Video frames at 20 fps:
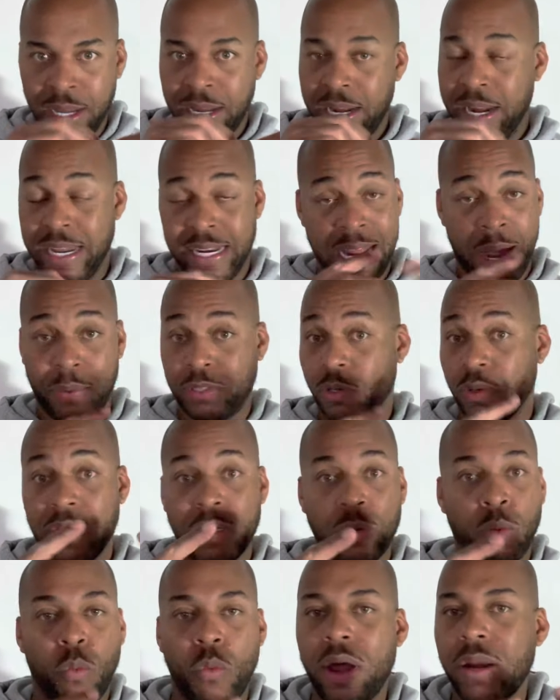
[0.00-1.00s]
That was only
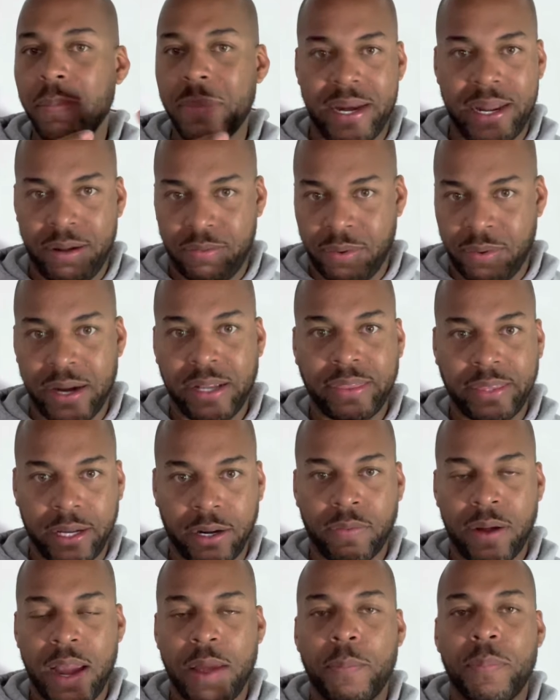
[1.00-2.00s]
1 minute right there,
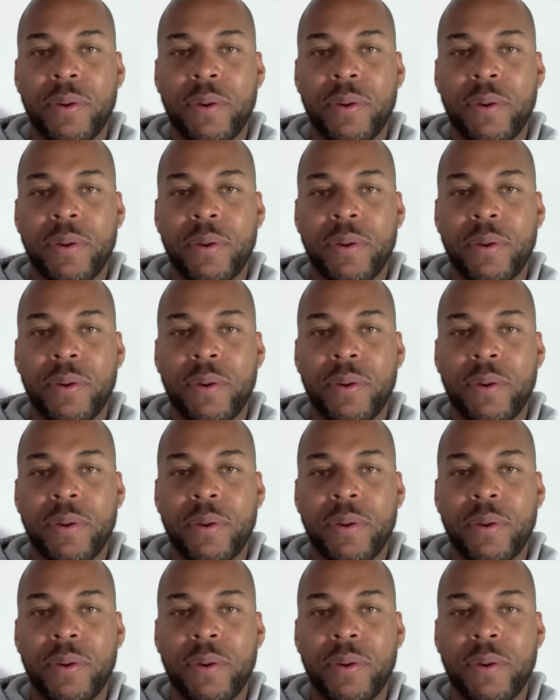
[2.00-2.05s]
right?